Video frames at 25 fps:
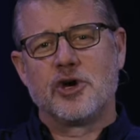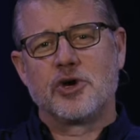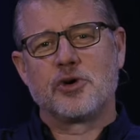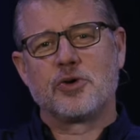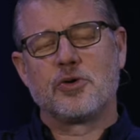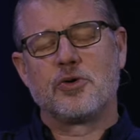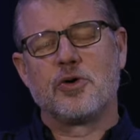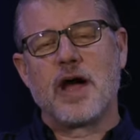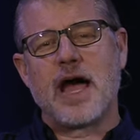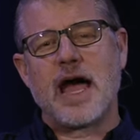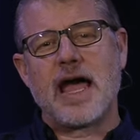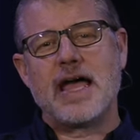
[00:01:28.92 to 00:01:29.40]

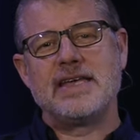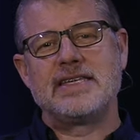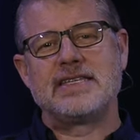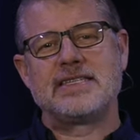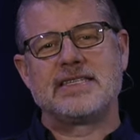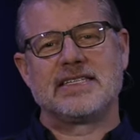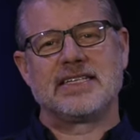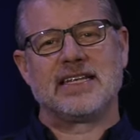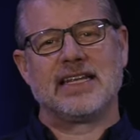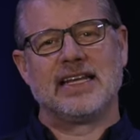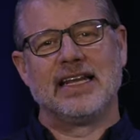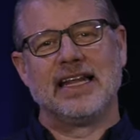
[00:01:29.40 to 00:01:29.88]

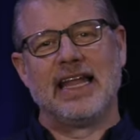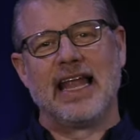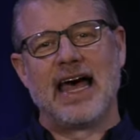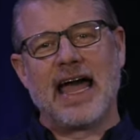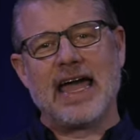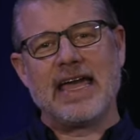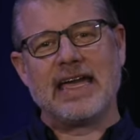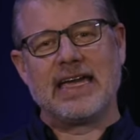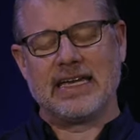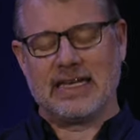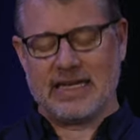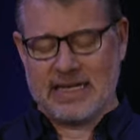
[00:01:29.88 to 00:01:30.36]
Christ
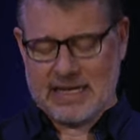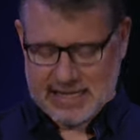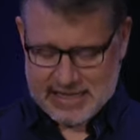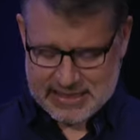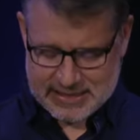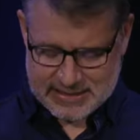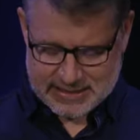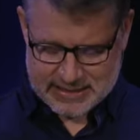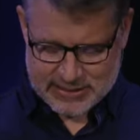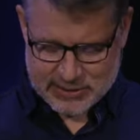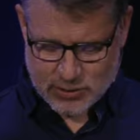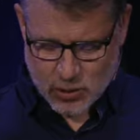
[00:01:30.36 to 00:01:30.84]

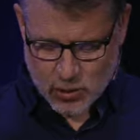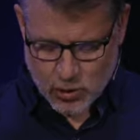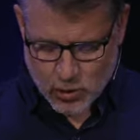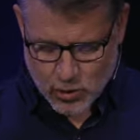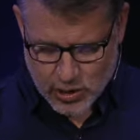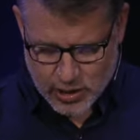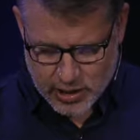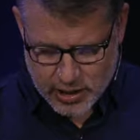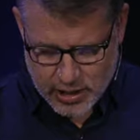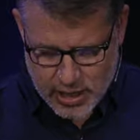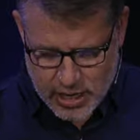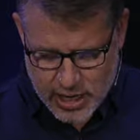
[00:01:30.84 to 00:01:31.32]
likeness
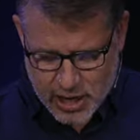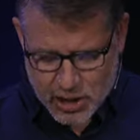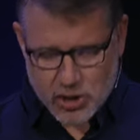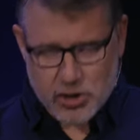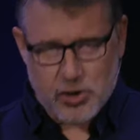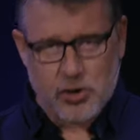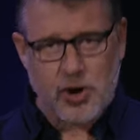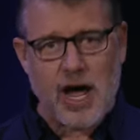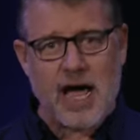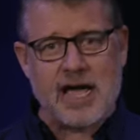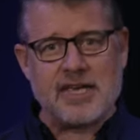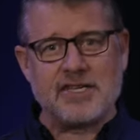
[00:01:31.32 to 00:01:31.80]
or
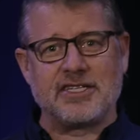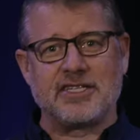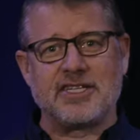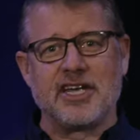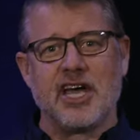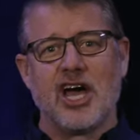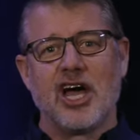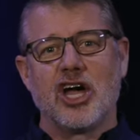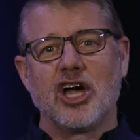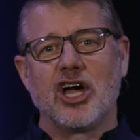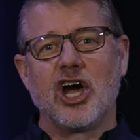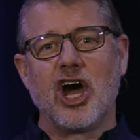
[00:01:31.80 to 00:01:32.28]
Christ
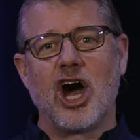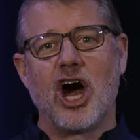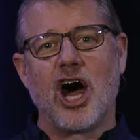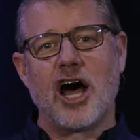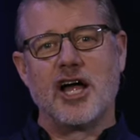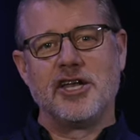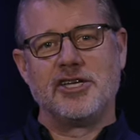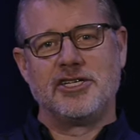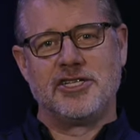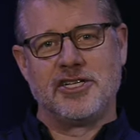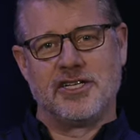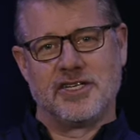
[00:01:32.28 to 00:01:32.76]

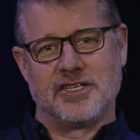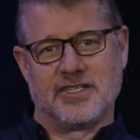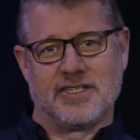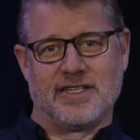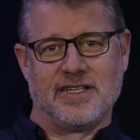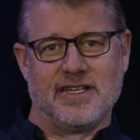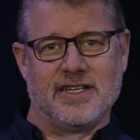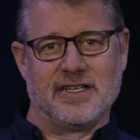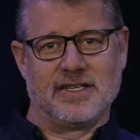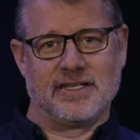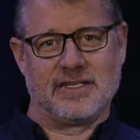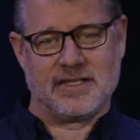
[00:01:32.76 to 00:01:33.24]

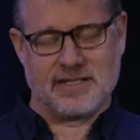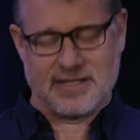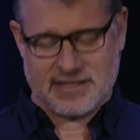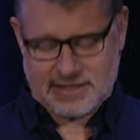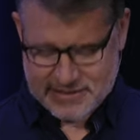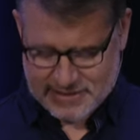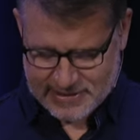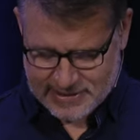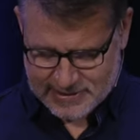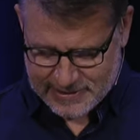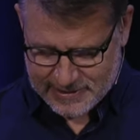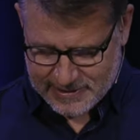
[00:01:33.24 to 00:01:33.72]

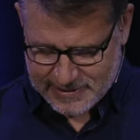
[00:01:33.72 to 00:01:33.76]
consciousness.